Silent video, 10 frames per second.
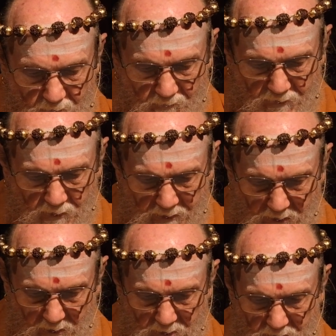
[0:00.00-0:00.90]

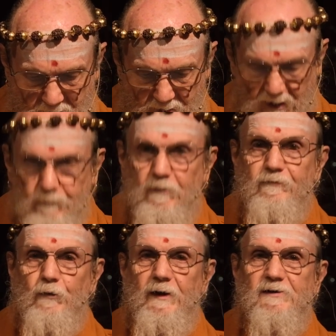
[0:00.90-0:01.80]
Philia, love of
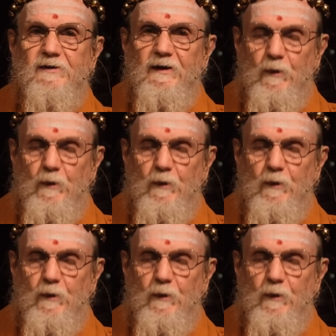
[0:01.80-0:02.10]
friends and